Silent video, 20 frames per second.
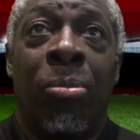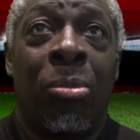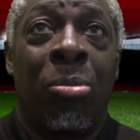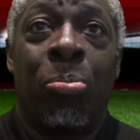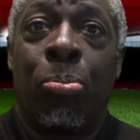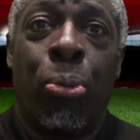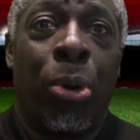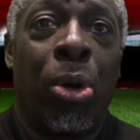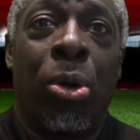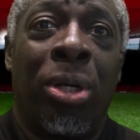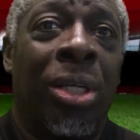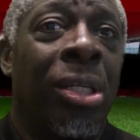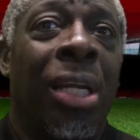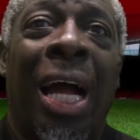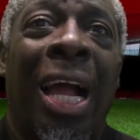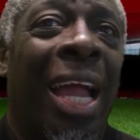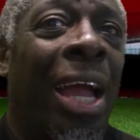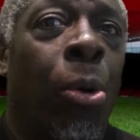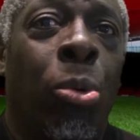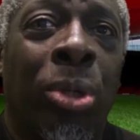bring on
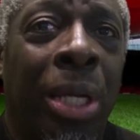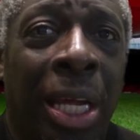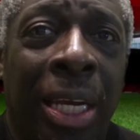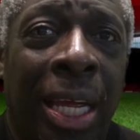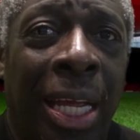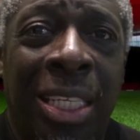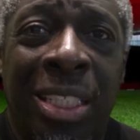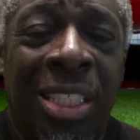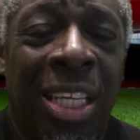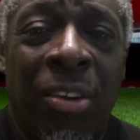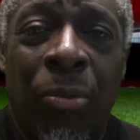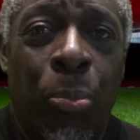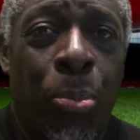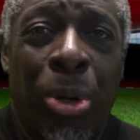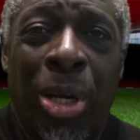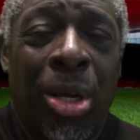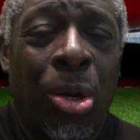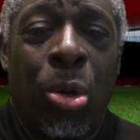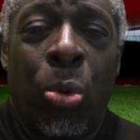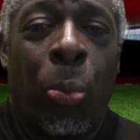like El Nene instead of
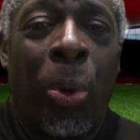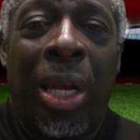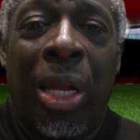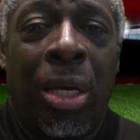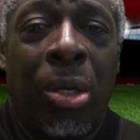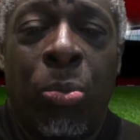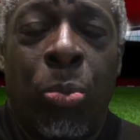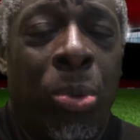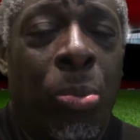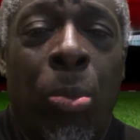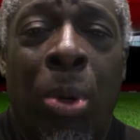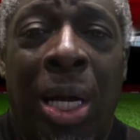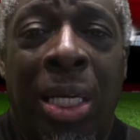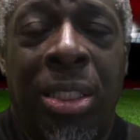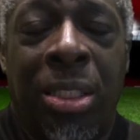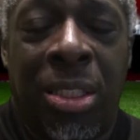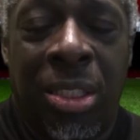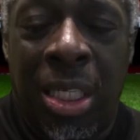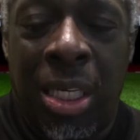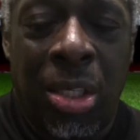bringing on Willian. Why,
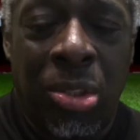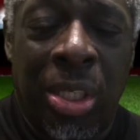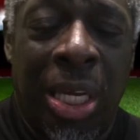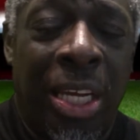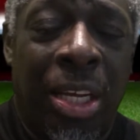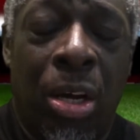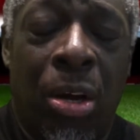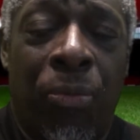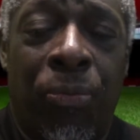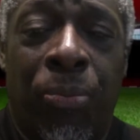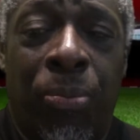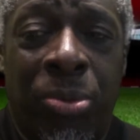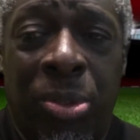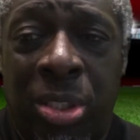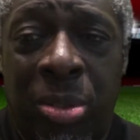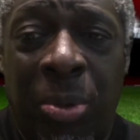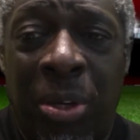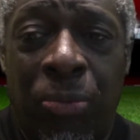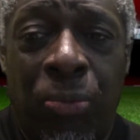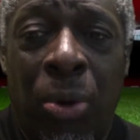take off
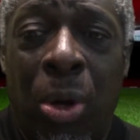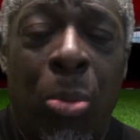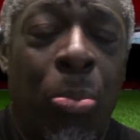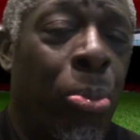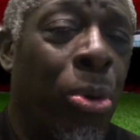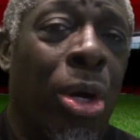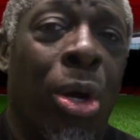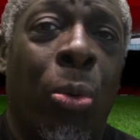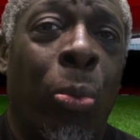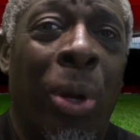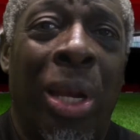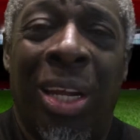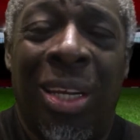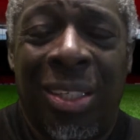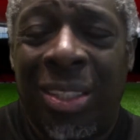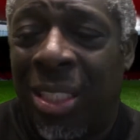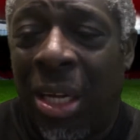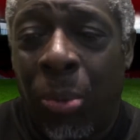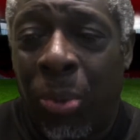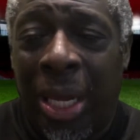Smith Rowe and bring on Willian?
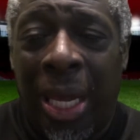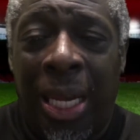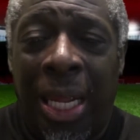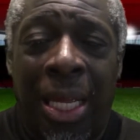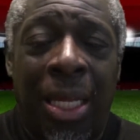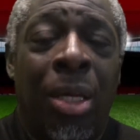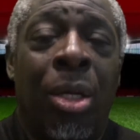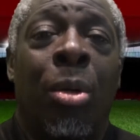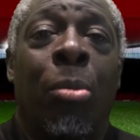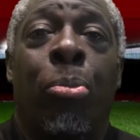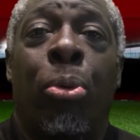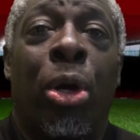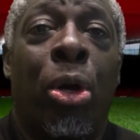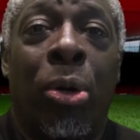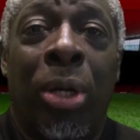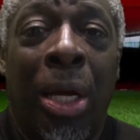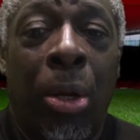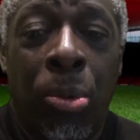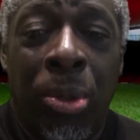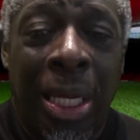I don't get it. Bring
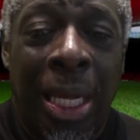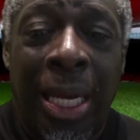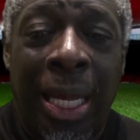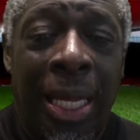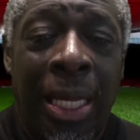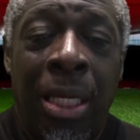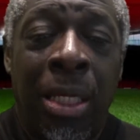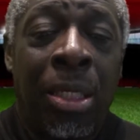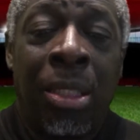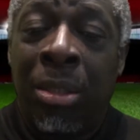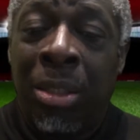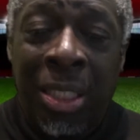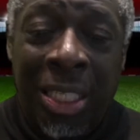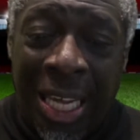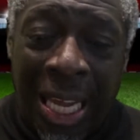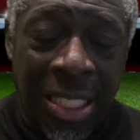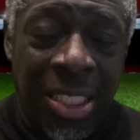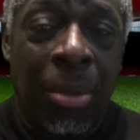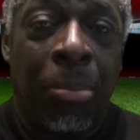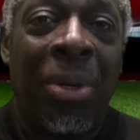on El Nene.
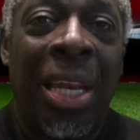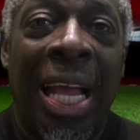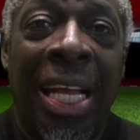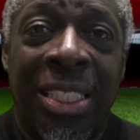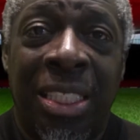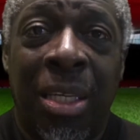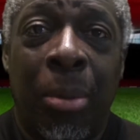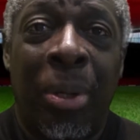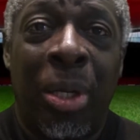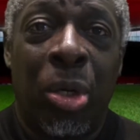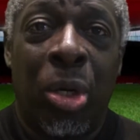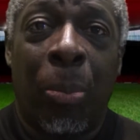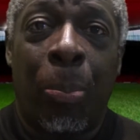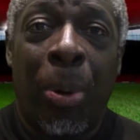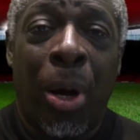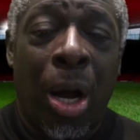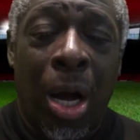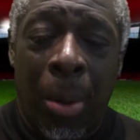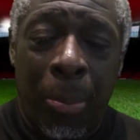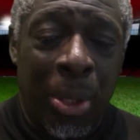Get some legs in the middle of the
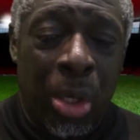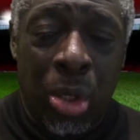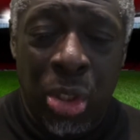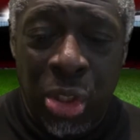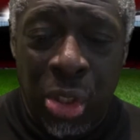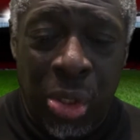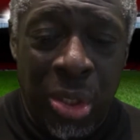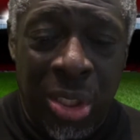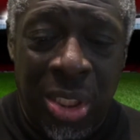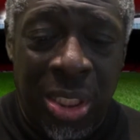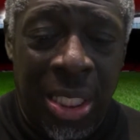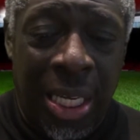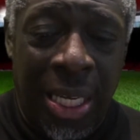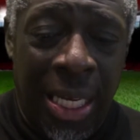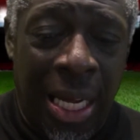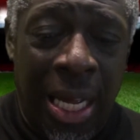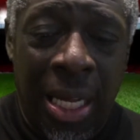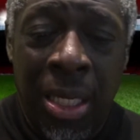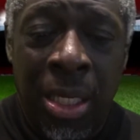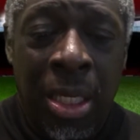park, because you could see
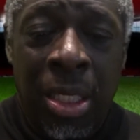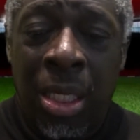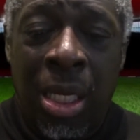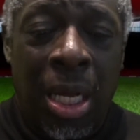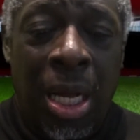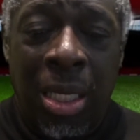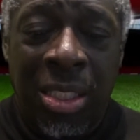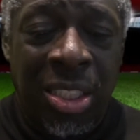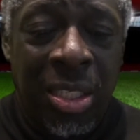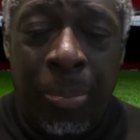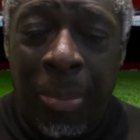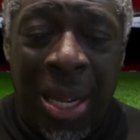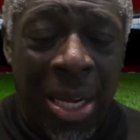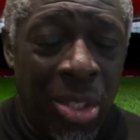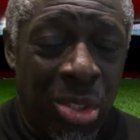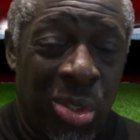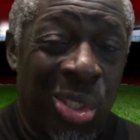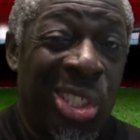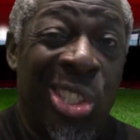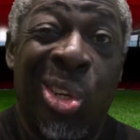that
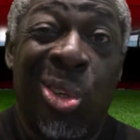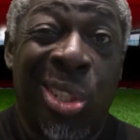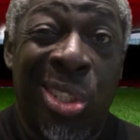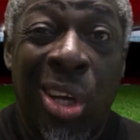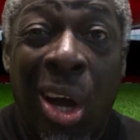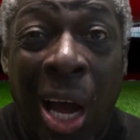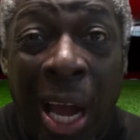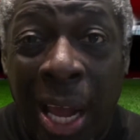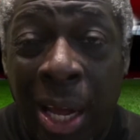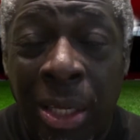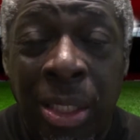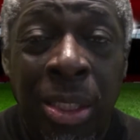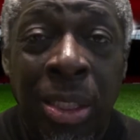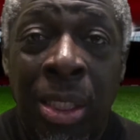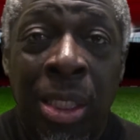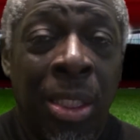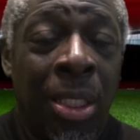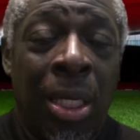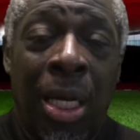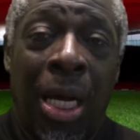Sabalas just looked tired.
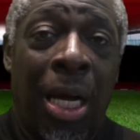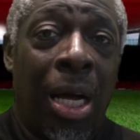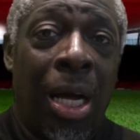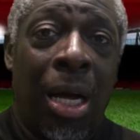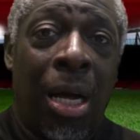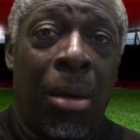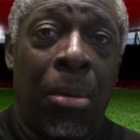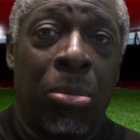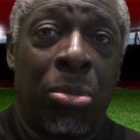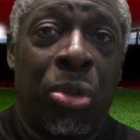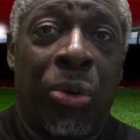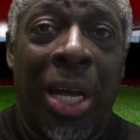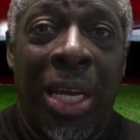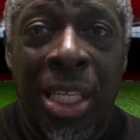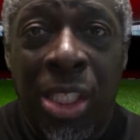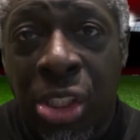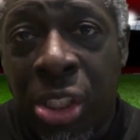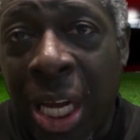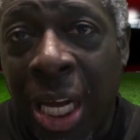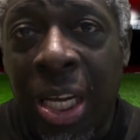Granit
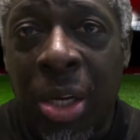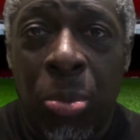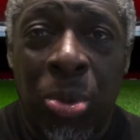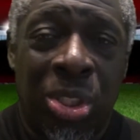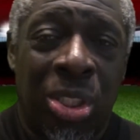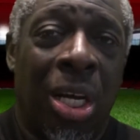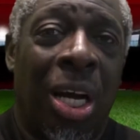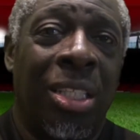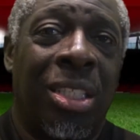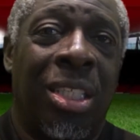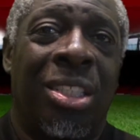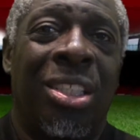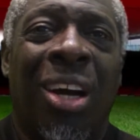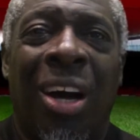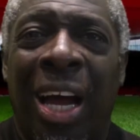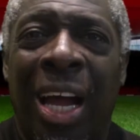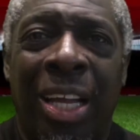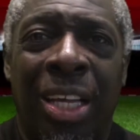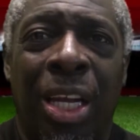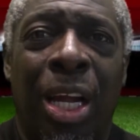Xhaka was starting to
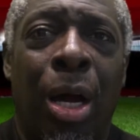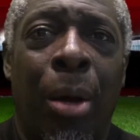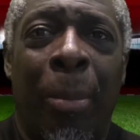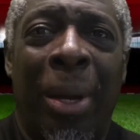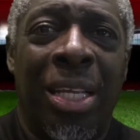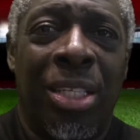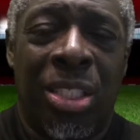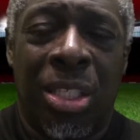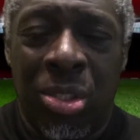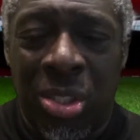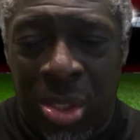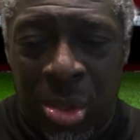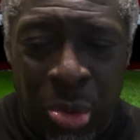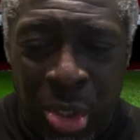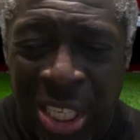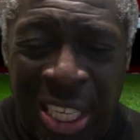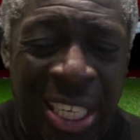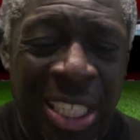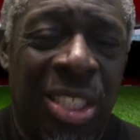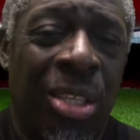tire, you know what I mean? So you
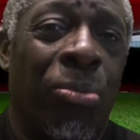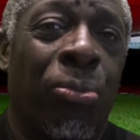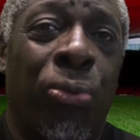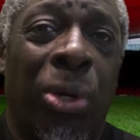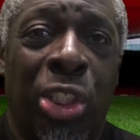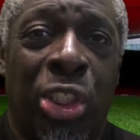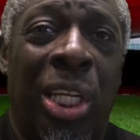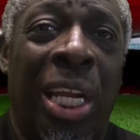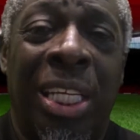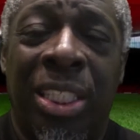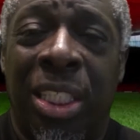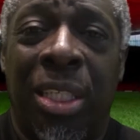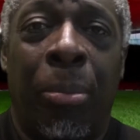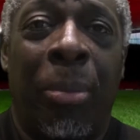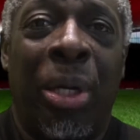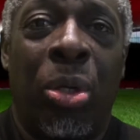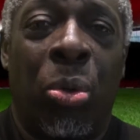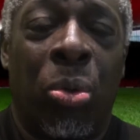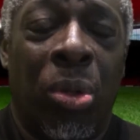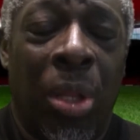need some fresh legs in the
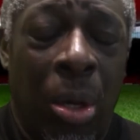middle